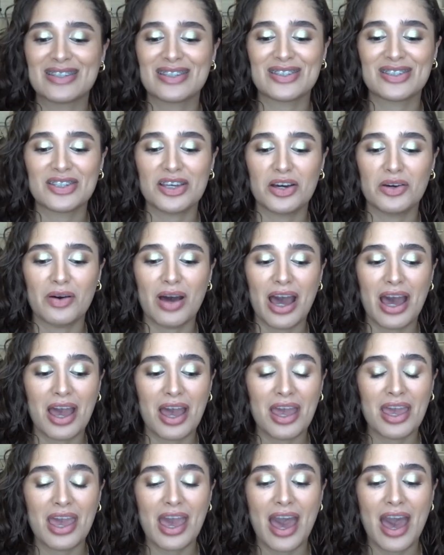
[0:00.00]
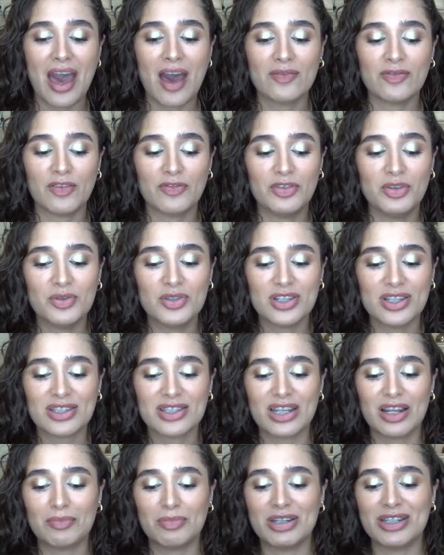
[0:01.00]
So I have a few
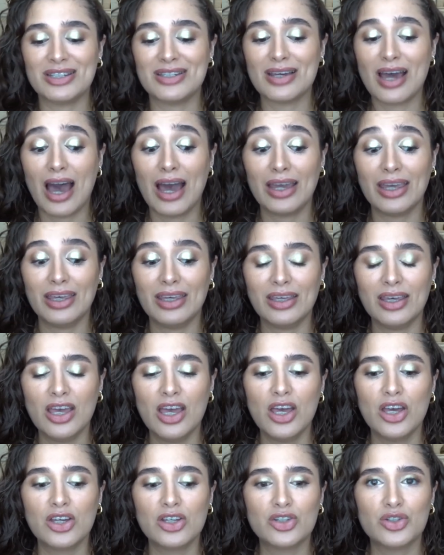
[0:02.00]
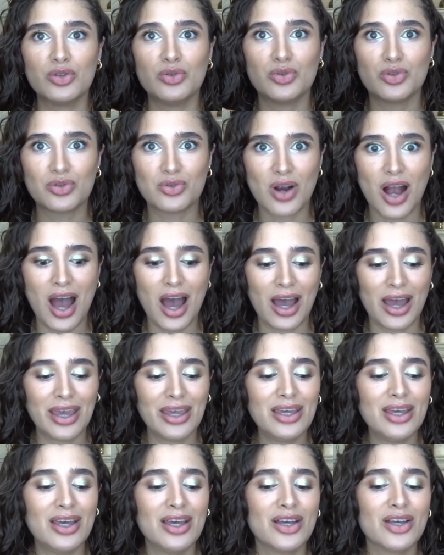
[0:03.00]
scents that I've been dying to
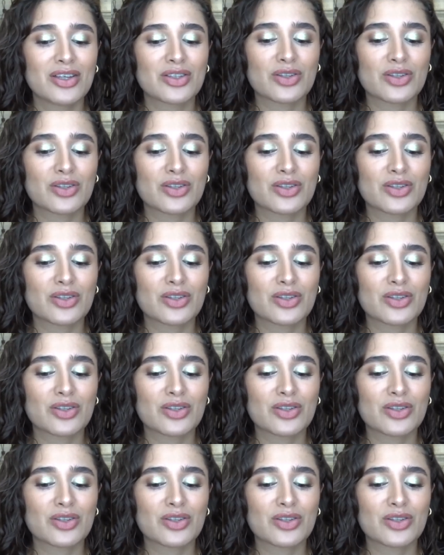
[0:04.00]
try.